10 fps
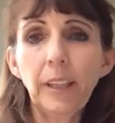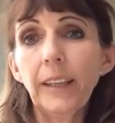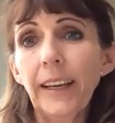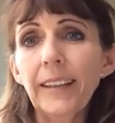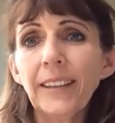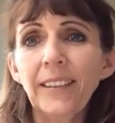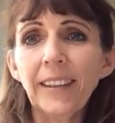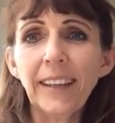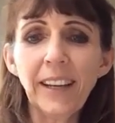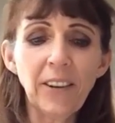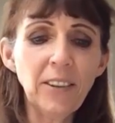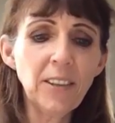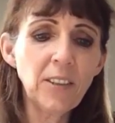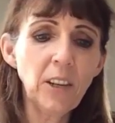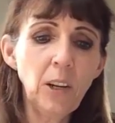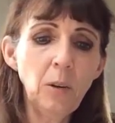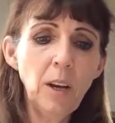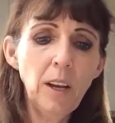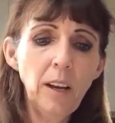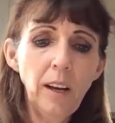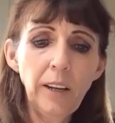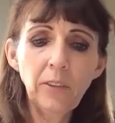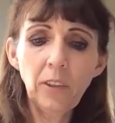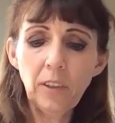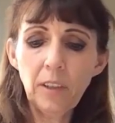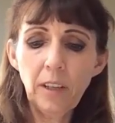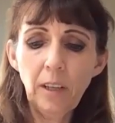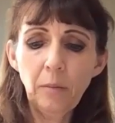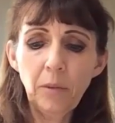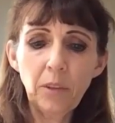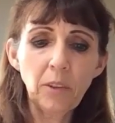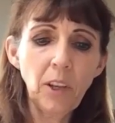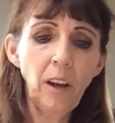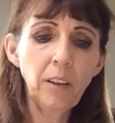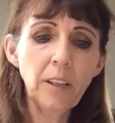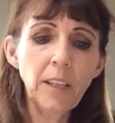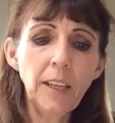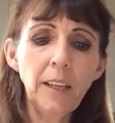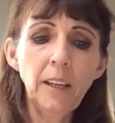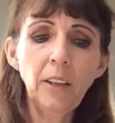again, I can't get currants, so I've got sultanas here,